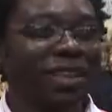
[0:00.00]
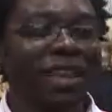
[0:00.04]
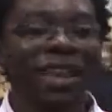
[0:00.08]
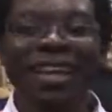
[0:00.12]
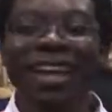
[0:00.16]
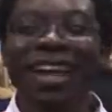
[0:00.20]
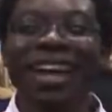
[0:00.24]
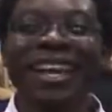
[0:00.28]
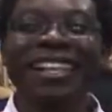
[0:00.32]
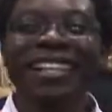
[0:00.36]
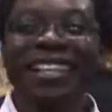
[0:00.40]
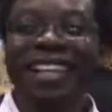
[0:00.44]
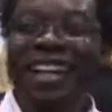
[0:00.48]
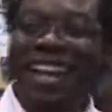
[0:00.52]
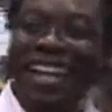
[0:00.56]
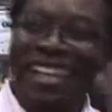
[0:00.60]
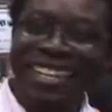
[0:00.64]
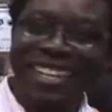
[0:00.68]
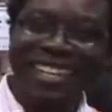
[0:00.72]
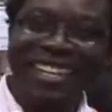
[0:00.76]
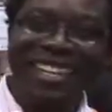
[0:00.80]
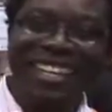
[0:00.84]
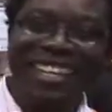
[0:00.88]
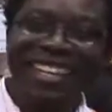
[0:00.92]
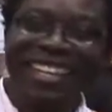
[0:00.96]
Yeah,
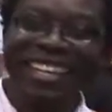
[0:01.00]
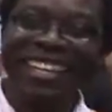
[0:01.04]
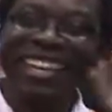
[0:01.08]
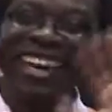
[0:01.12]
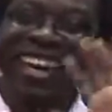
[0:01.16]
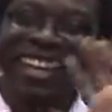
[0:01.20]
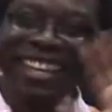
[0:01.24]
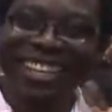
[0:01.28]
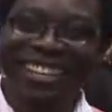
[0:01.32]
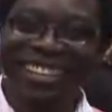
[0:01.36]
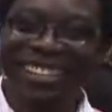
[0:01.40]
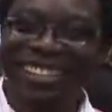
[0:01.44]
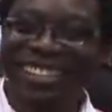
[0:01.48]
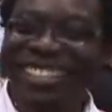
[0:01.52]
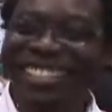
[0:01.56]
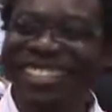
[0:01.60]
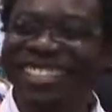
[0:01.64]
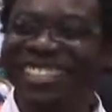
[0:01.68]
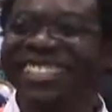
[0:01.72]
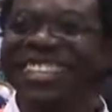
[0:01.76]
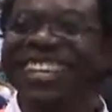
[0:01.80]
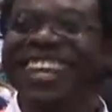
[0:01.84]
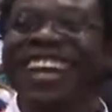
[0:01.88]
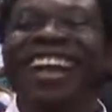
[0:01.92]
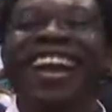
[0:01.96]
hi Leah. How you
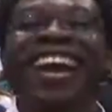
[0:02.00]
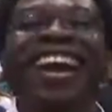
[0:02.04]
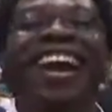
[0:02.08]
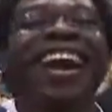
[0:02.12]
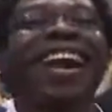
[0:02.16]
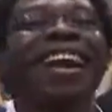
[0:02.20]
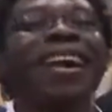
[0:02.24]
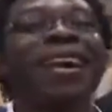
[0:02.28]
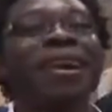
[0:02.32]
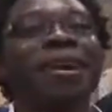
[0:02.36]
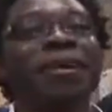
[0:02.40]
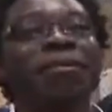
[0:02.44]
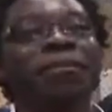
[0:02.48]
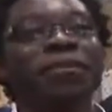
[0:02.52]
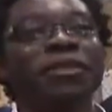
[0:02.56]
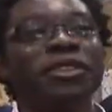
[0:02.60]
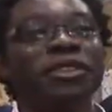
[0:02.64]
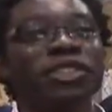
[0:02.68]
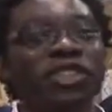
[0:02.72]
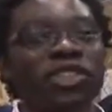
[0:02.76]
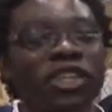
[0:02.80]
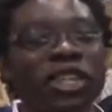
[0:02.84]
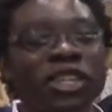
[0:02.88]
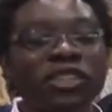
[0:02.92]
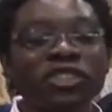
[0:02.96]

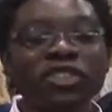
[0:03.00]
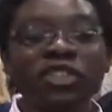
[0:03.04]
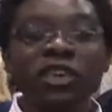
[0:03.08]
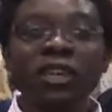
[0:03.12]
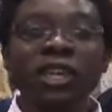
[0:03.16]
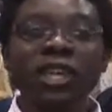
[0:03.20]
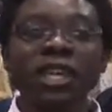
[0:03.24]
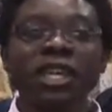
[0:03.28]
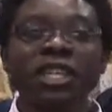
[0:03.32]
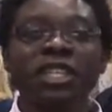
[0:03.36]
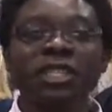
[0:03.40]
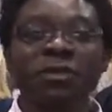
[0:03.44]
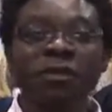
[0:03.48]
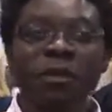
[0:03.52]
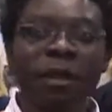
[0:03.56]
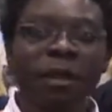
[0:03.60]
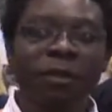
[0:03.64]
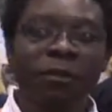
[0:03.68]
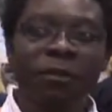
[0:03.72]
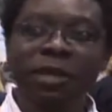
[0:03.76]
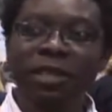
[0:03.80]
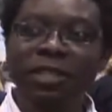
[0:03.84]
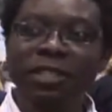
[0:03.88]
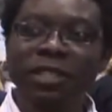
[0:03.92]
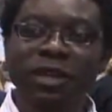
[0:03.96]
doing? She started
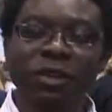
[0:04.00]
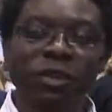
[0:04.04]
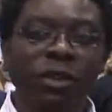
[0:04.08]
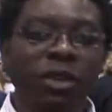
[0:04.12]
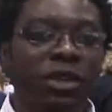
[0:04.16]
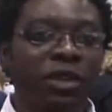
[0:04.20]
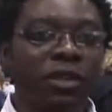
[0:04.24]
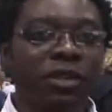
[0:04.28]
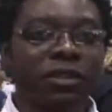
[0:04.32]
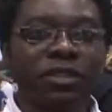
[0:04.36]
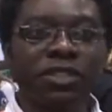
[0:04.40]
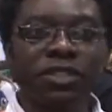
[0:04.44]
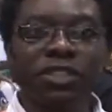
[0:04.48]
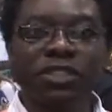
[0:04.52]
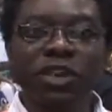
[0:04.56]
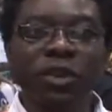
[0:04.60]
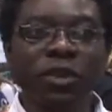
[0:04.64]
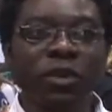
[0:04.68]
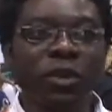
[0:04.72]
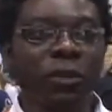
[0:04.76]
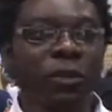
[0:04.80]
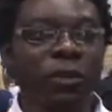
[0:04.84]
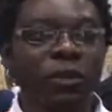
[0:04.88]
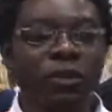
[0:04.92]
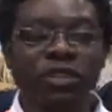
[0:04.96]
experimenting with
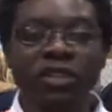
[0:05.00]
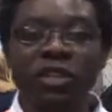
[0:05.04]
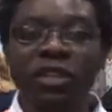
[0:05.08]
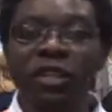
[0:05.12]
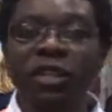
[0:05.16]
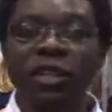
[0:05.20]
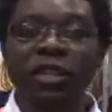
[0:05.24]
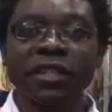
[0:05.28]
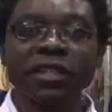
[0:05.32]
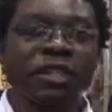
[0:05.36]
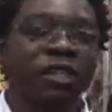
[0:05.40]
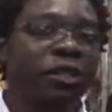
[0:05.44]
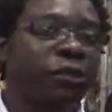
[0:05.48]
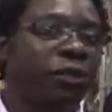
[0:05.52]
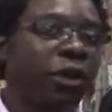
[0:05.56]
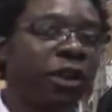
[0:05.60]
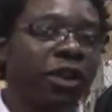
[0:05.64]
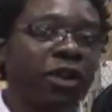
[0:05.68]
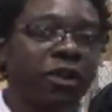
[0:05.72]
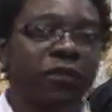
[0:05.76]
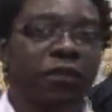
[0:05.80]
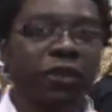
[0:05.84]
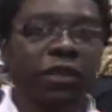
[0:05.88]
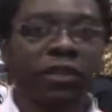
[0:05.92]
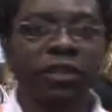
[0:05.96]
sewable circuits as
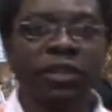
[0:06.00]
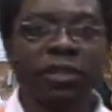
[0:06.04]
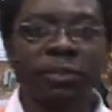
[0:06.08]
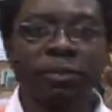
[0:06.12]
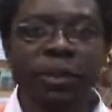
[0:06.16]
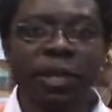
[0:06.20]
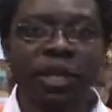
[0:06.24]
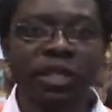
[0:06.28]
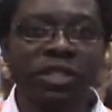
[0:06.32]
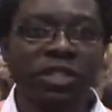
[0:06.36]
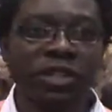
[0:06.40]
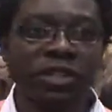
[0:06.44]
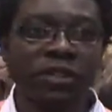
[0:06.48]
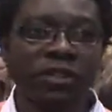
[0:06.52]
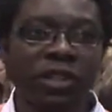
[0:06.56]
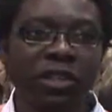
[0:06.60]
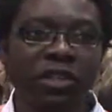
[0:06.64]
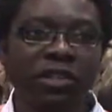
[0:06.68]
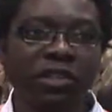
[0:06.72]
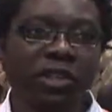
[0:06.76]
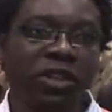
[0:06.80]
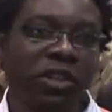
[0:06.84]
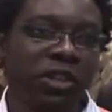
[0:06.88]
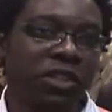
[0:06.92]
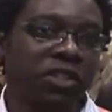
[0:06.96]
part of her PhD
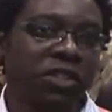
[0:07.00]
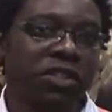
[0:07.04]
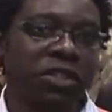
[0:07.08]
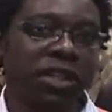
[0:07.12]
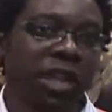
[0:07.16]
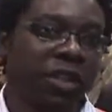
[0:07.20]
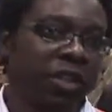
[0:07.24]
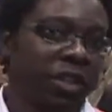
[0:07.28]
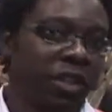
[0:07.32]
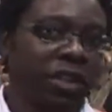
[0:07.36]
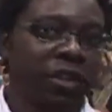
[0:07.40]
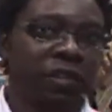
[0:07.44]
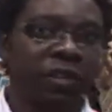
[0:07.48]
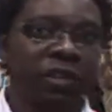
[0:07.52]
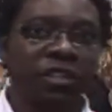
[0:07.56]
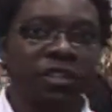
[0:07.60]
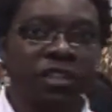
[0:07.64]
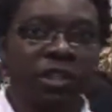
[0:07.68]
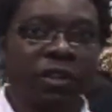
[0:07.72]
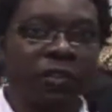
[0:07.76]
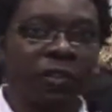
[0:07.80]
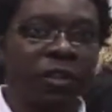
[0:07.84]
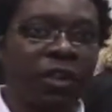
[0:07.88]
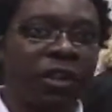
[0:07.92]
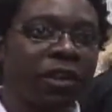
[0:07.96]
research at the
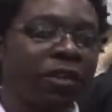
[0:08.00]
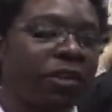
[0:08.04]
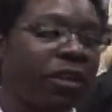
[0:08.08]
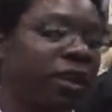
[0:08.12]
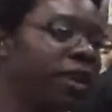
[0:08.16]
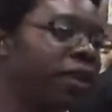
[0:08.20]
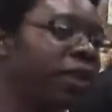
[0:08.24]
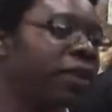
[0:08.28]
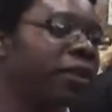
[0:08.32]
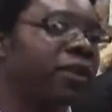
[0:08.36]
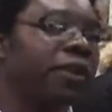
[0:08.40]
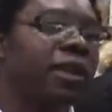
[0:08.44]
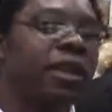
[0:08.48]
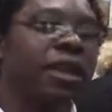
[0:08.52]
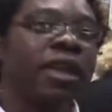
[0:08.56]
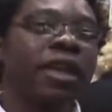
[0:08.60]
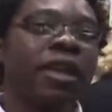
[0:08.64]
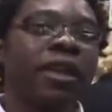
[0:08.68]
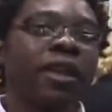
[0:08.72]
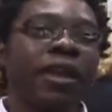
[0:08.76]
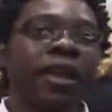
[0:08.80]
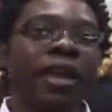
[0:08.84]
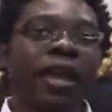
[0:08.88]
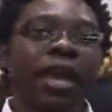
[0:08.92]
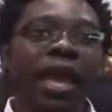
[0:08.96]
University of Colorado,
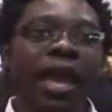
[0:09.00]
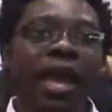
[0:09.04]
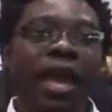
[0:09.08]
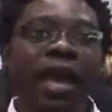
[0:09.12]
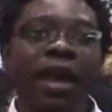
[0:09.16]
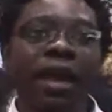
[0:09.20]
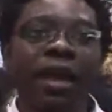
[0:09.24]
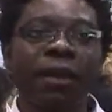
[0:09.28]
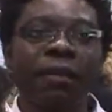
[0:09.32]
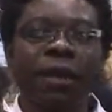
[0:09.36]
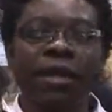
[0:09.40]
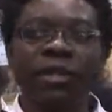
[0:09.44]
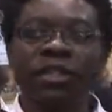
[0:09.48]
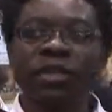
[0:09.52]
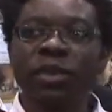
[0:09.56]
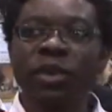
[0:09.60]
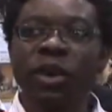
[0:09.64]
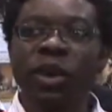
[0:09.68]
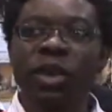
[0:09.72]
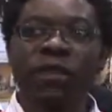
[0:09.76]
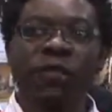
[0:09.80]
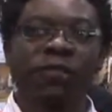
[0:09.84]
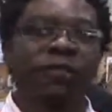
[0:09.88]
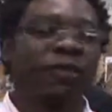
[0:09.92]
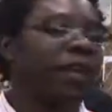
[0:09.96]
as a
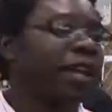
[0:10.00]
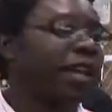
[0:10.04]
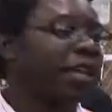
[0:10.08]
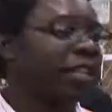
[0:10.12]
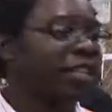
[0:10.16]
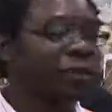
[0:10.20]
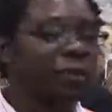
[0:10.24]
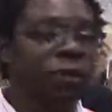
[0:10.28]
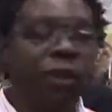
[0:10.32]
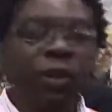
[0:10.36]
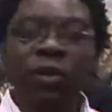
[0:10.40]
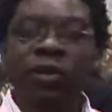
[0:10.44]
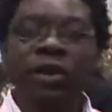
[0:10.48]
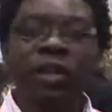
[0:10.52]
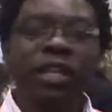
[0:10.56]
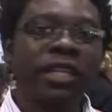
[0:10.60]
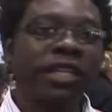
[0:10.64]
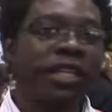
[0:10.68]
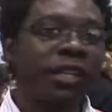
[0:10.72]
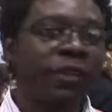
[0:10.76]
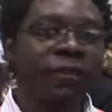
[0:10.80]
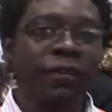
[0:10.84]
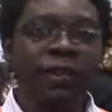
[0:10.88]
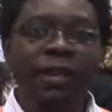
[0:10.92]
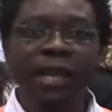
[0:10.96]
way of exploring the
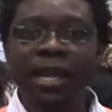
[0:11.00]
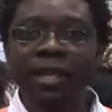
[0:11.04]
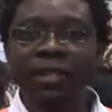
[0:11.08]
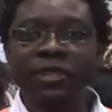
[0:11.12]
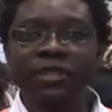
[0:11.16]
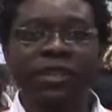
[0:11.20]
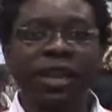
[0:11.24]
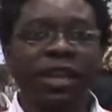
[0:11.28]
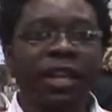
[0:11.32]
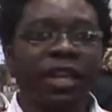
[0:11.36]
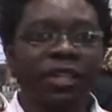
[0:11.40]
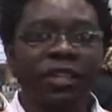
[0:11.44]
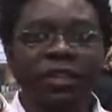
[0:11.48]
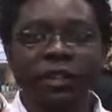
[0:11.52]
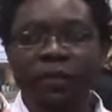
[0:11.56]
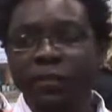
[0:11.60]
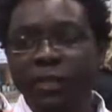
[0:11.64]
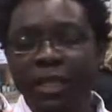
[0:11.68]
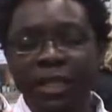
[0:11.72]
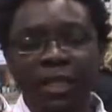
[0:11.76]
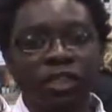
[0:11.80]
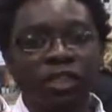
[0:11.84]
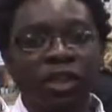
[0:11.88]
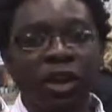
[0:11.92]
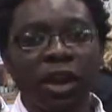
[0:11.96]
different aesthetics of
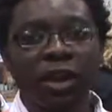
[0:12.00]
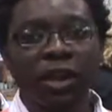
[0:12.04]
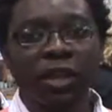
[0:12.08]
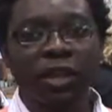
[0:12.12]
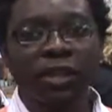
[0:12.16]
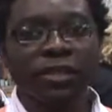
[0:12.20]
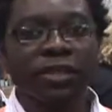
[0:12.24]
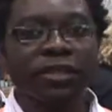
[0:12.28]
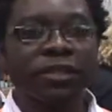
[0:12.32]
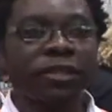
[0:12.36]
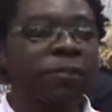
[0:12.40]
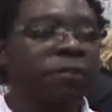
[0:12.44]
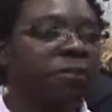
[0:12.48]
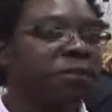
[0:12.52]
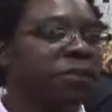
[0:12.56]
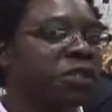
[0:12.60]
electronics.